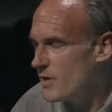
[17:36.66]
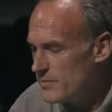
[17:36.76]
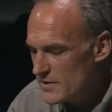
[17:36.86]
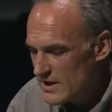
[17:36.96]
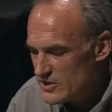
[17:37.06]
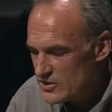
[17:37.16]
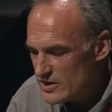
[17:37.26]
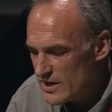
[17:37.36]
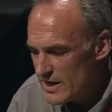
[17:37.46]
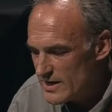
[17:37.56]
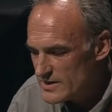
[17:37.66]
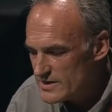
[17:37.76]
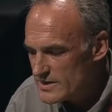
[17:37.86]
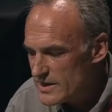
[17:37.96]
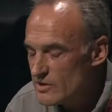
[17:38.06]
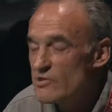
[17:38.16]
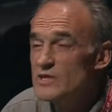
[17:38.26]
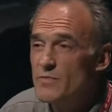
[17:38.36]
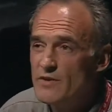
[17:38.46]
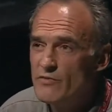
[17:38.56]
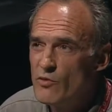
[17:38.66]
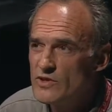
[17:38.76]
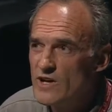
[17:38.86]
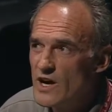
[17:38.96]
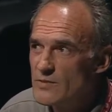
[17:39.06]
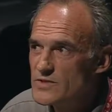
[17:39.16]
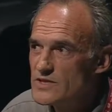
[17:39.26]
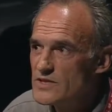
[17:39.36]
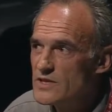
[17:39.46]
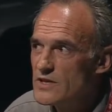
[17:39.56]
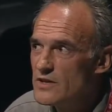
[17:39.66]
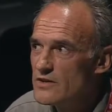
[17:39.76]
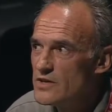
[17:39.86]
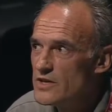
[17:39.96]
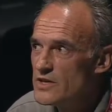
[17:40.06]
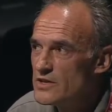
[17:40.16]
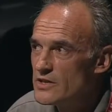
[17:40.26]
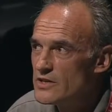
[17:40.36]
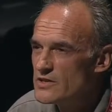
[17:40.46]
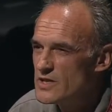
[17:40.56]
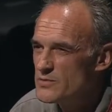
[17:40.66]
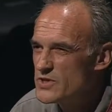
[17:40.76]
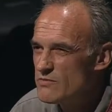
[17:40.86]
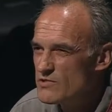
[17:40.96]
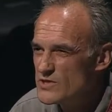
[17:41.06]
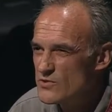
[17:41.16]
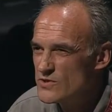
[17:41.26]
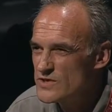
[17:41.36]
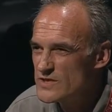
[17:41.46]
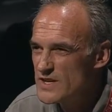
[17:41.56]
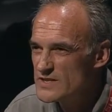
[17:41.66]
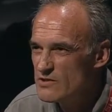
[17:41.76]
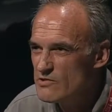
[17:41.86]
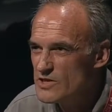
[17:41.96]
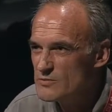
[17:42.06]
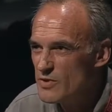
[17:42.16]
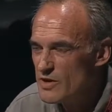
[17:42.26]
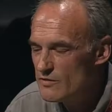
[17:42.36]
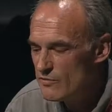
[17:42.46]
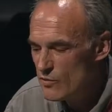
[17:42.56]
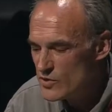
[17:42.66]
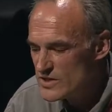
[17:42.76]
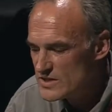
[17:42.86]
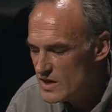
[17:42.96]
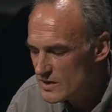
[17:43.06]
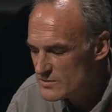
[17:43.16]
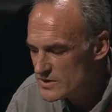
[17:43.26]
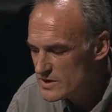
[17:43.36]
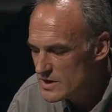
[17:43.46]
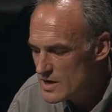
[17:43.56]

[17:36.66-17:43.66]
population has increased by four times. The consumption of resources has increased by 40 times.